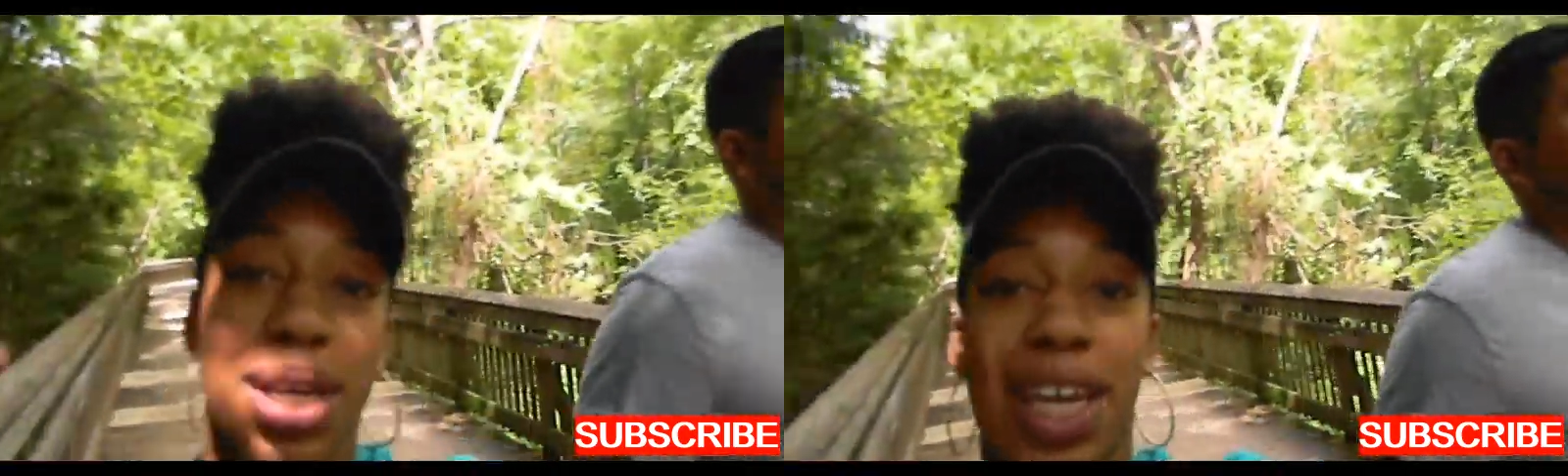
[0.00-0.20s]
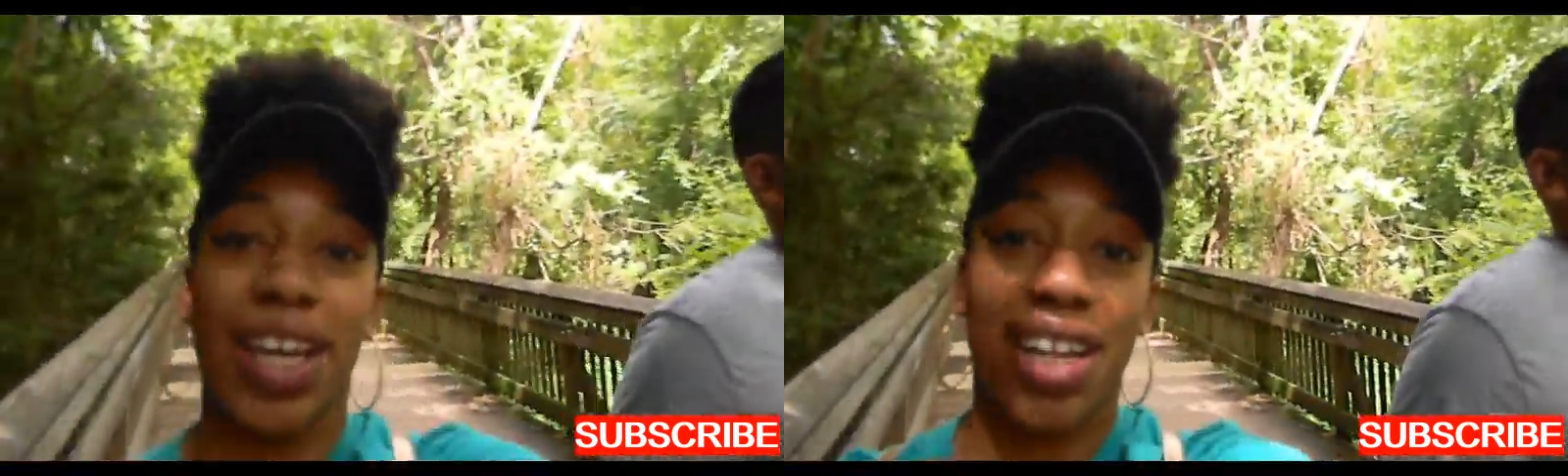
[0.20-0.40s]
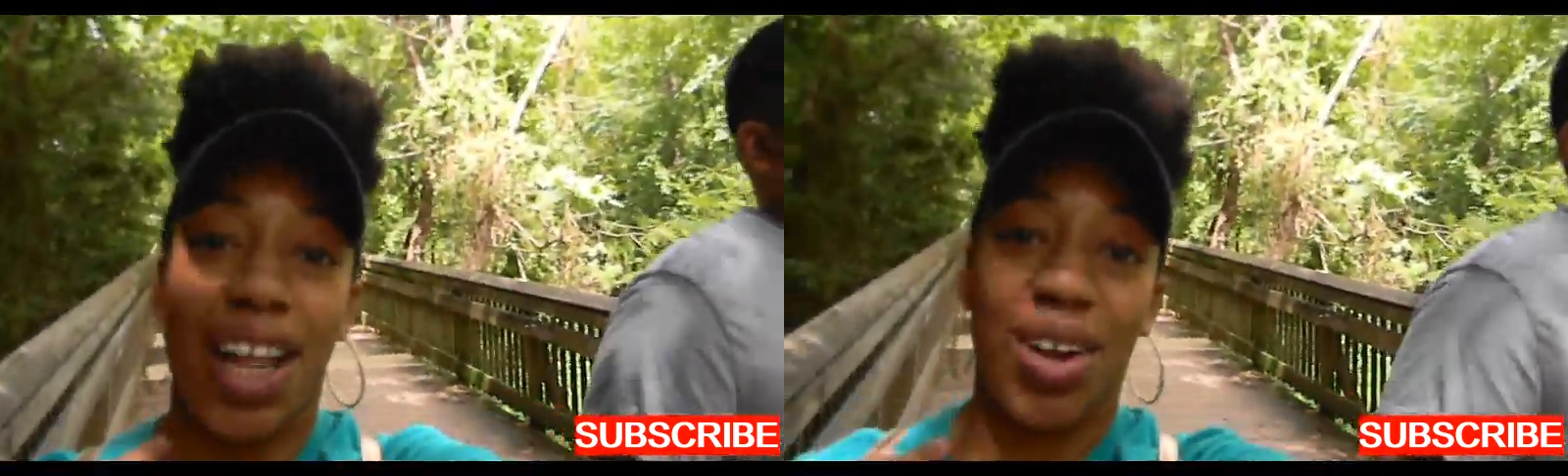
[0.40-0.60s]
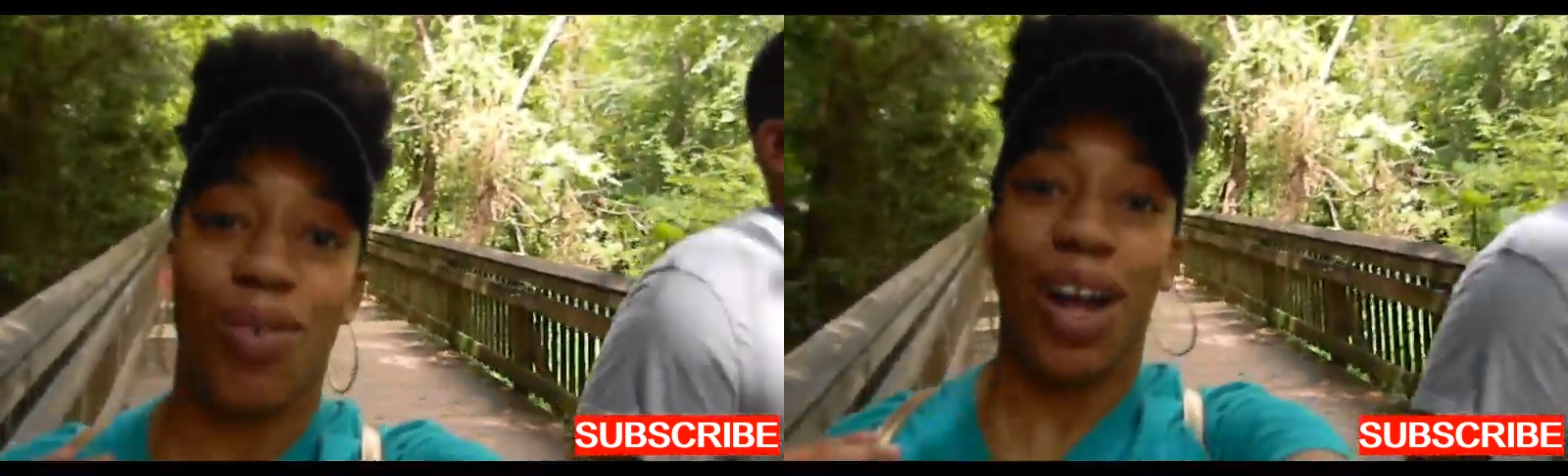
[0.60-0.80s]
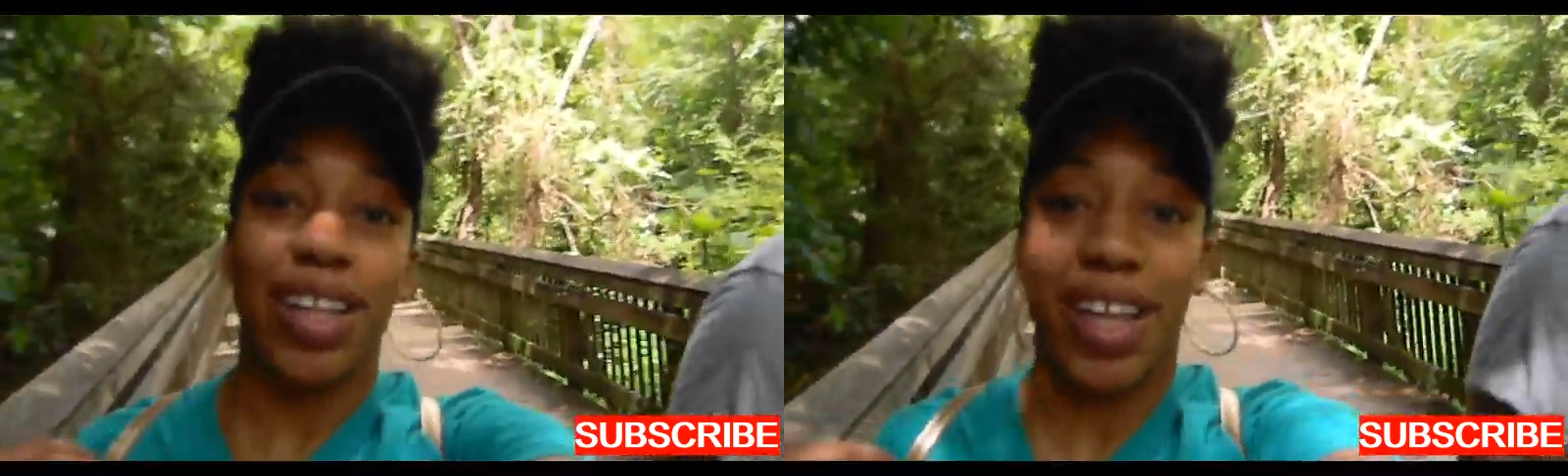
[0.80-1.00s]
been getting a lot of
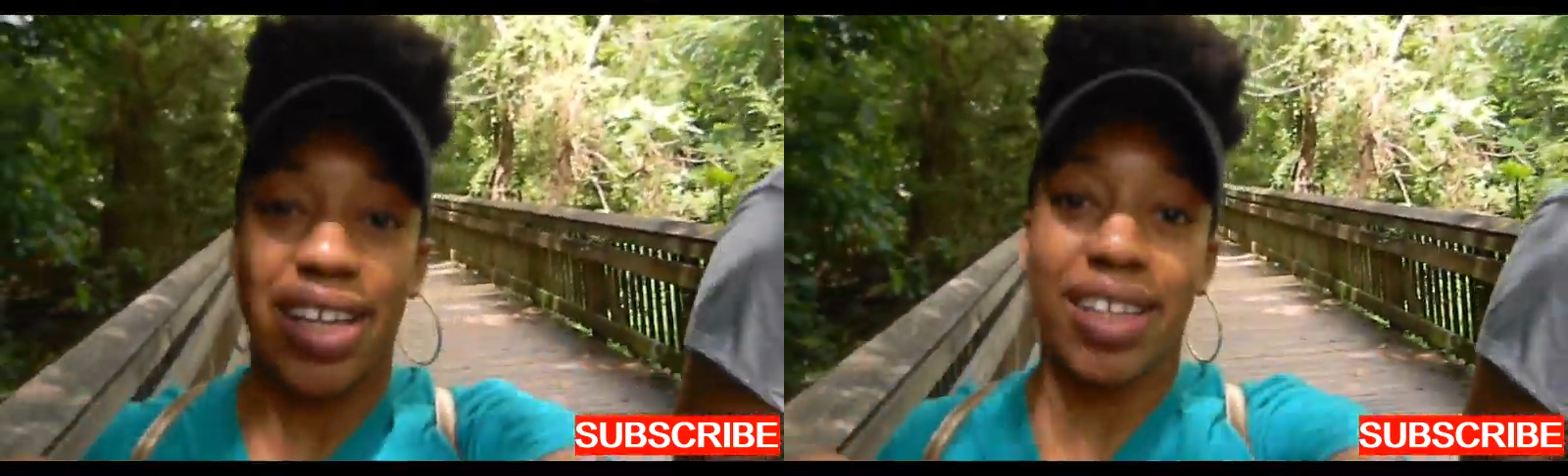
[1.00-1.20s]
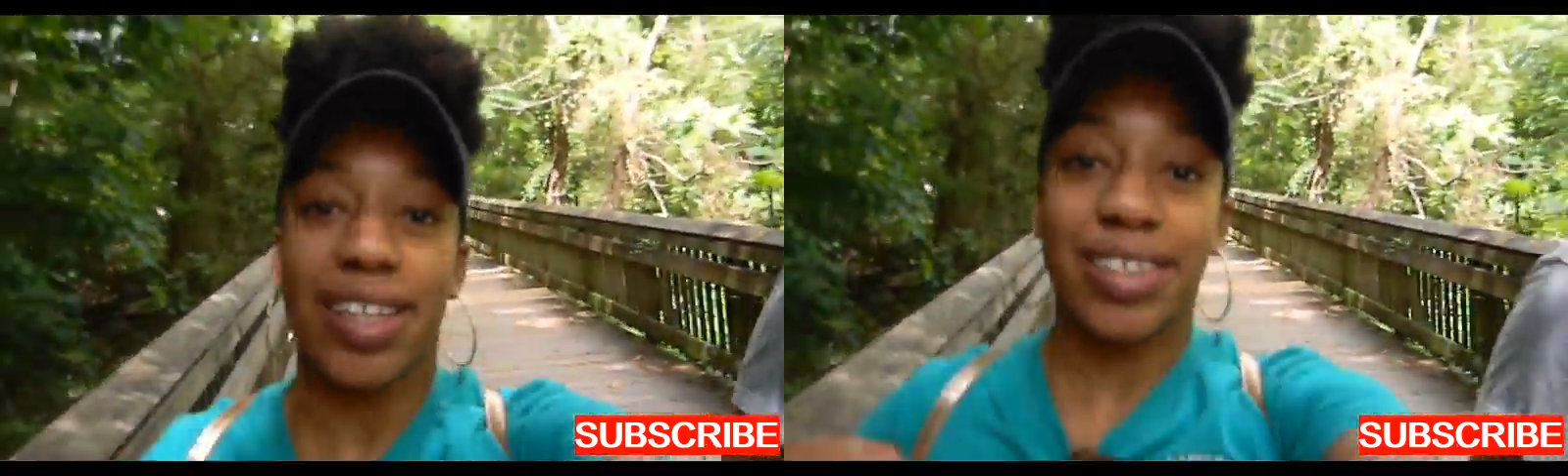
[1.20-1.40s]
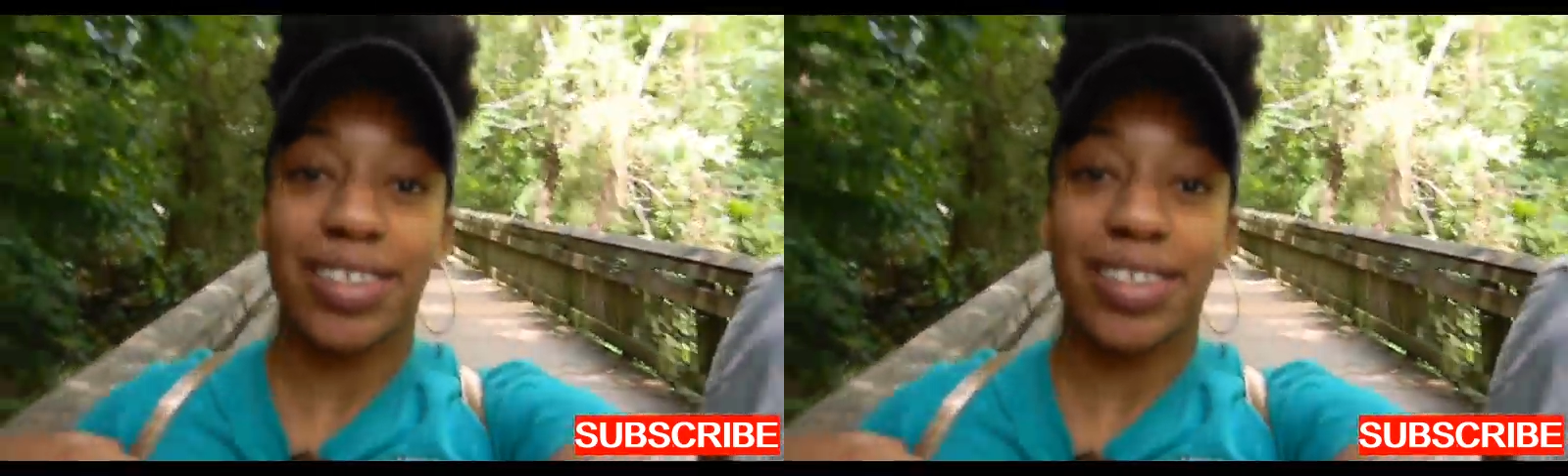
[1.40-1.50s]
rain lately.